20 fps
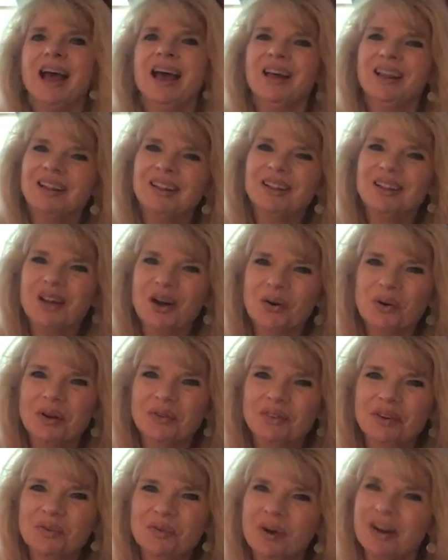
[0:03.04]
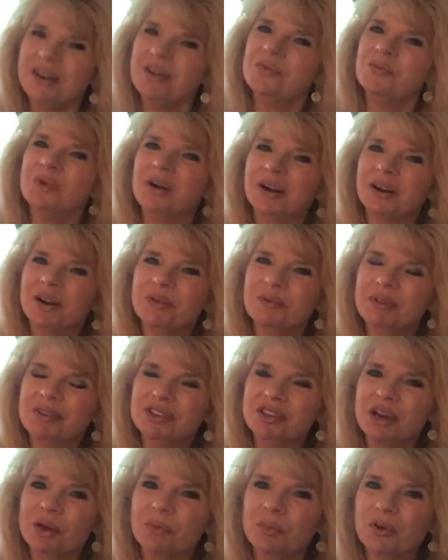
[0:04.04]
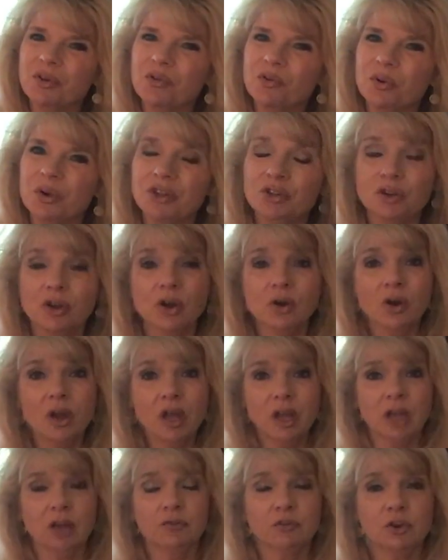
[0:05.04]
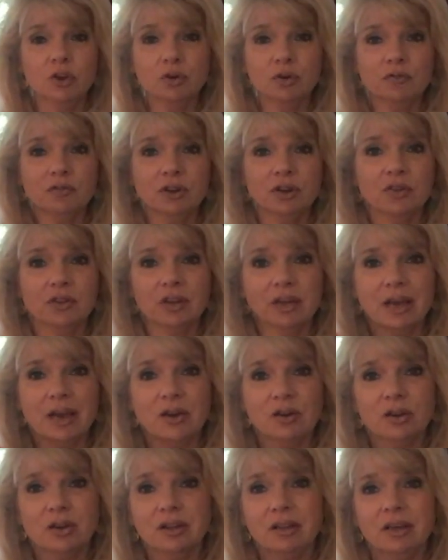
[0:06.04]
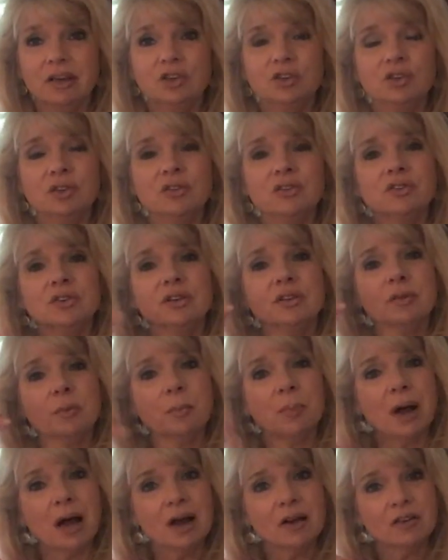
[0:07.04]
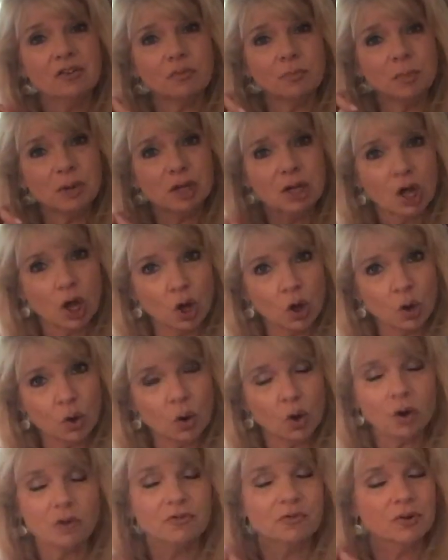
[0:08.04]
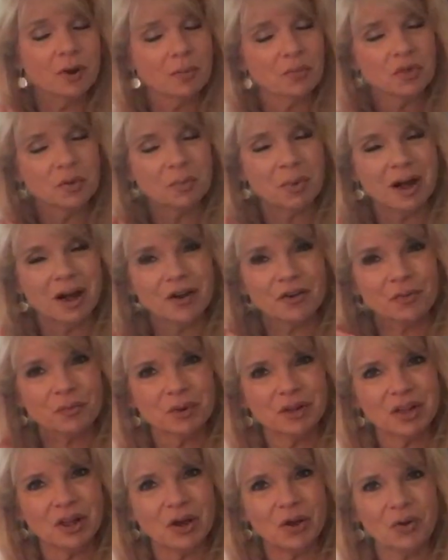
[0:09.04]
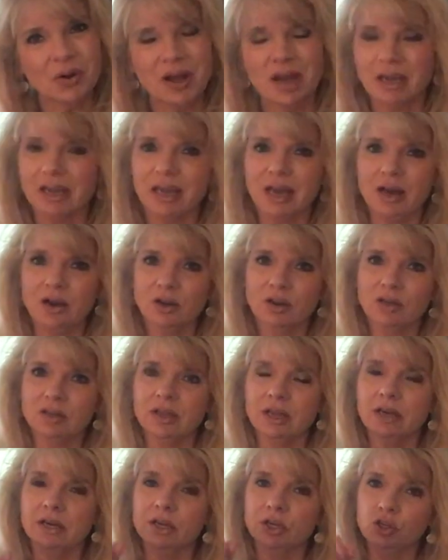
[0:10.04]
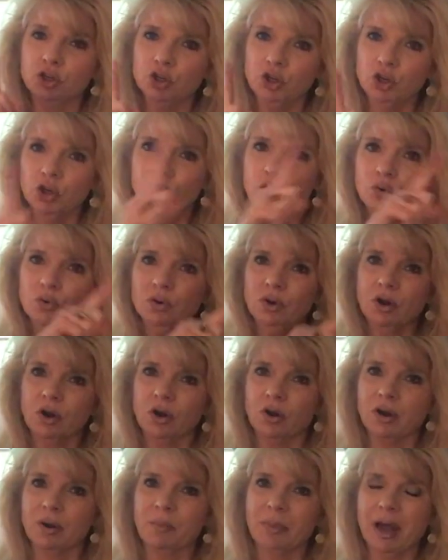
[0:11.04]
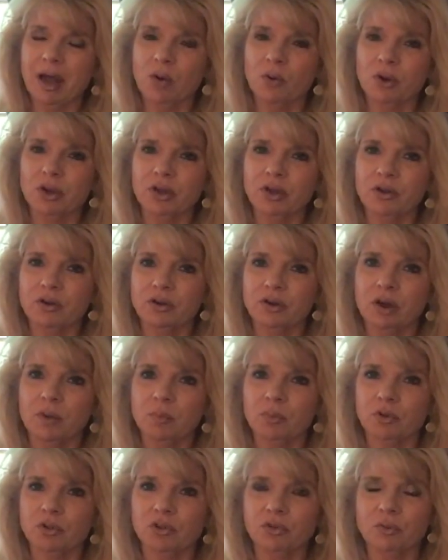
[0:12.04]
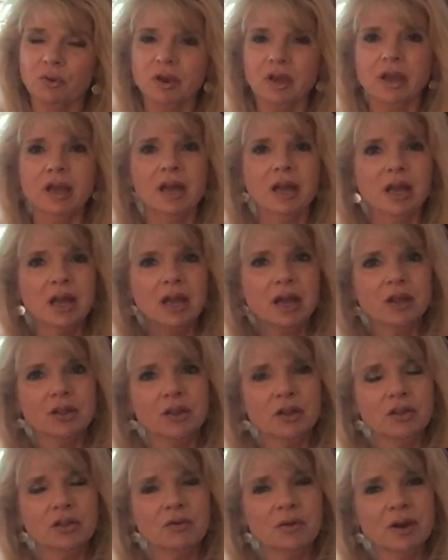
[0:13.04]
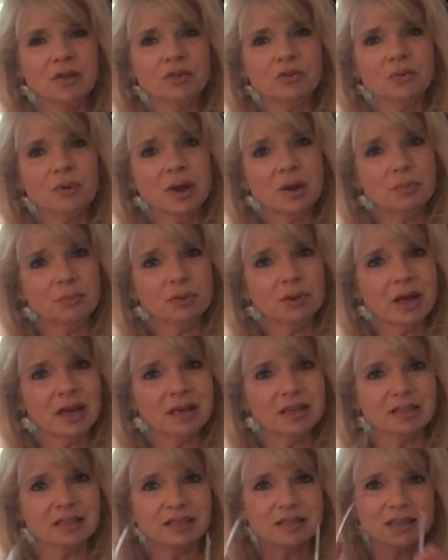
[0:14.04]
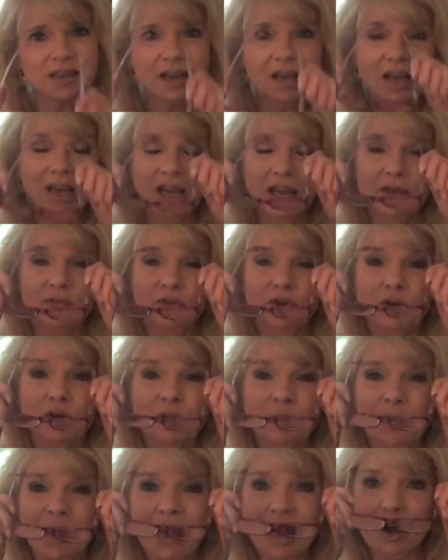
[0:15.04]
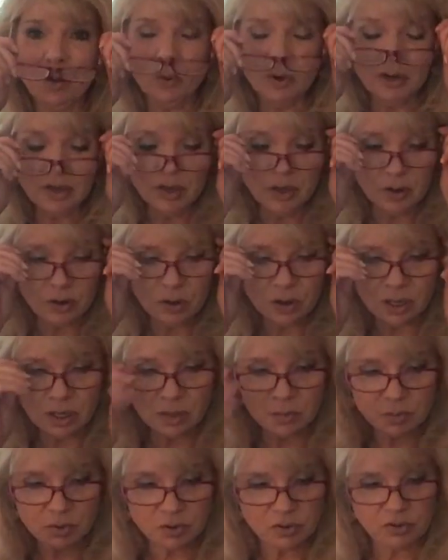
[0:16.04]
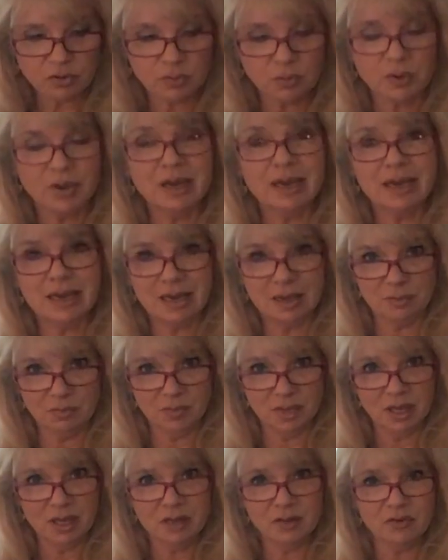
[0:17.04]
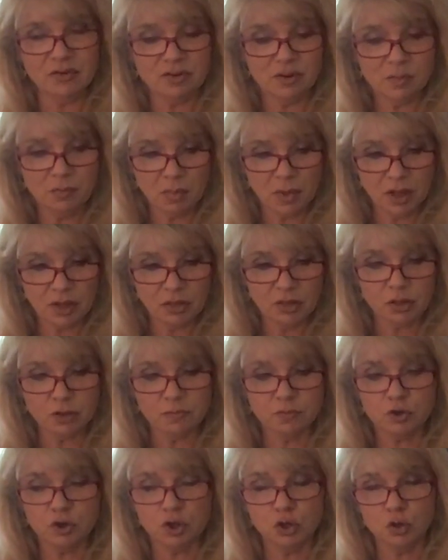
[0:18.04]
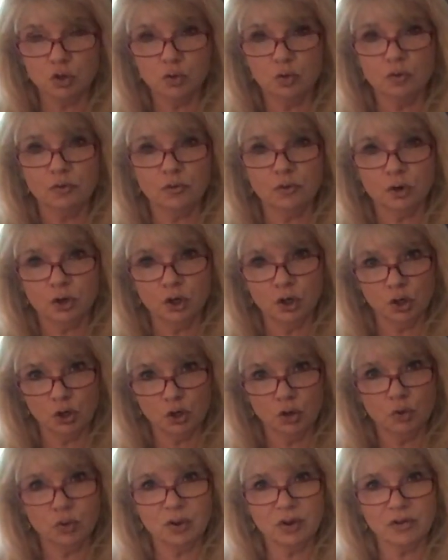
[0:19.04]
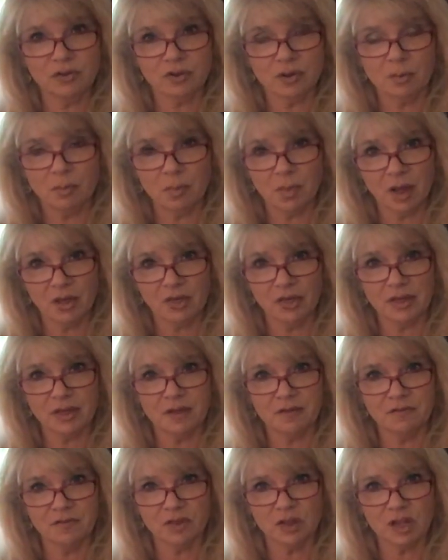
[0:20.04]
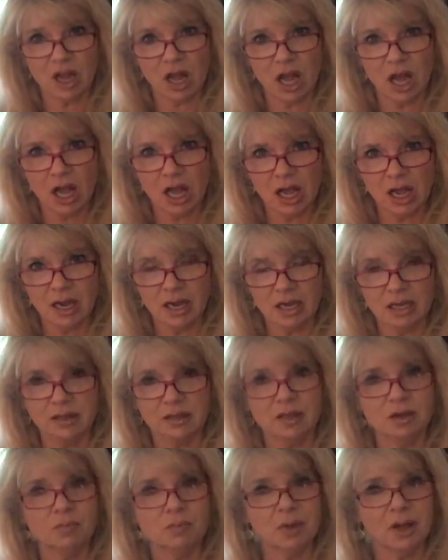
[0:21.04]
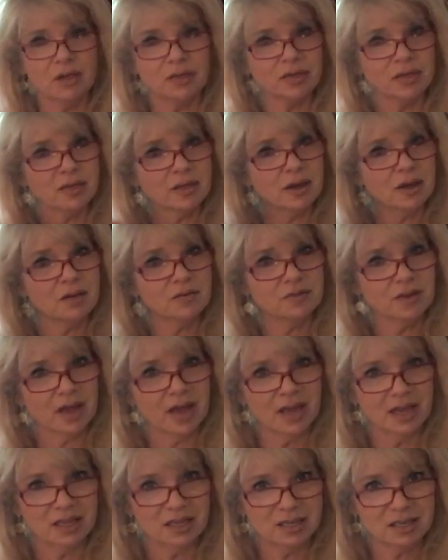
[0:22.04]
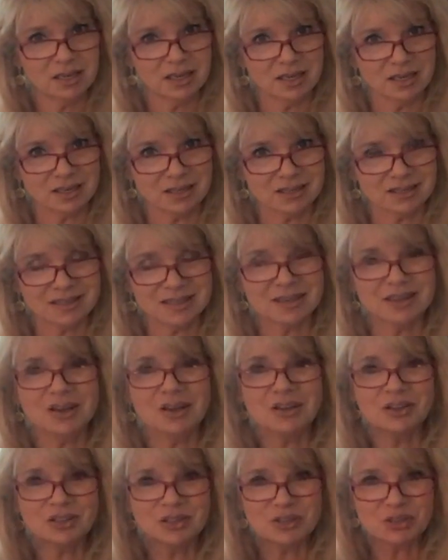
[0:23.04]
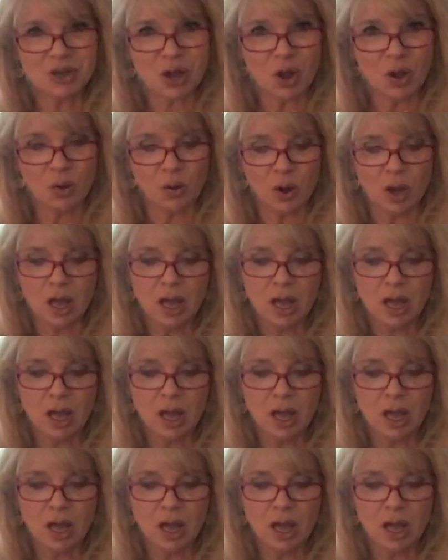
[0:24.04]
Hello everyone and welcome to Jemma's Window. If you have done the calculations in the box below or from the box below and calculated you are a power year number 3, then you're at the right place. If you're a power year number 3, it means the month of June for you is the month of 9, the month of endings. So,